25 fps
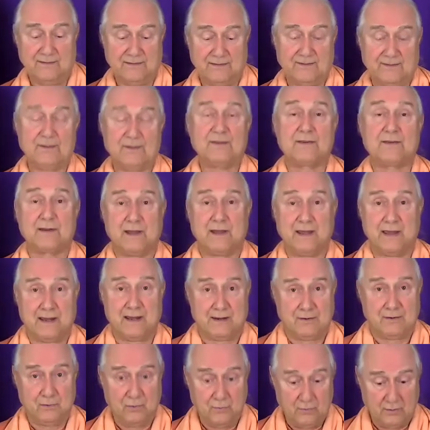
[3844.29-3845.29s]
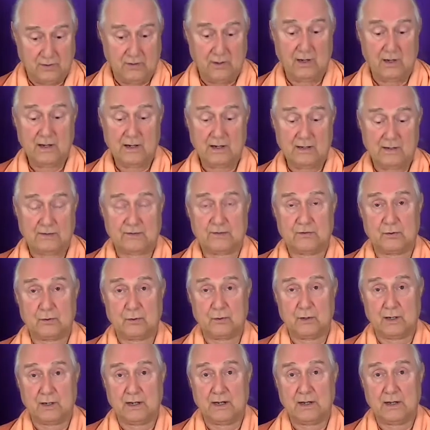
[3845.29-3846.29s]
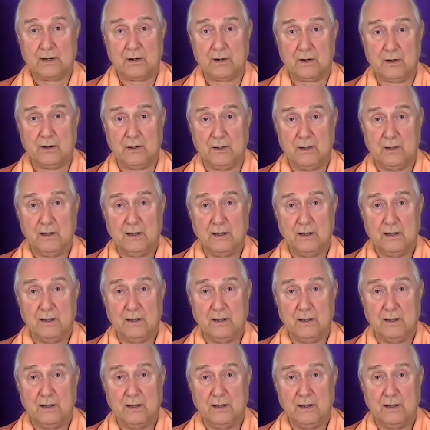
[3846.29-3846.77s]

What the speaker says: just like Uddalaka is doing here.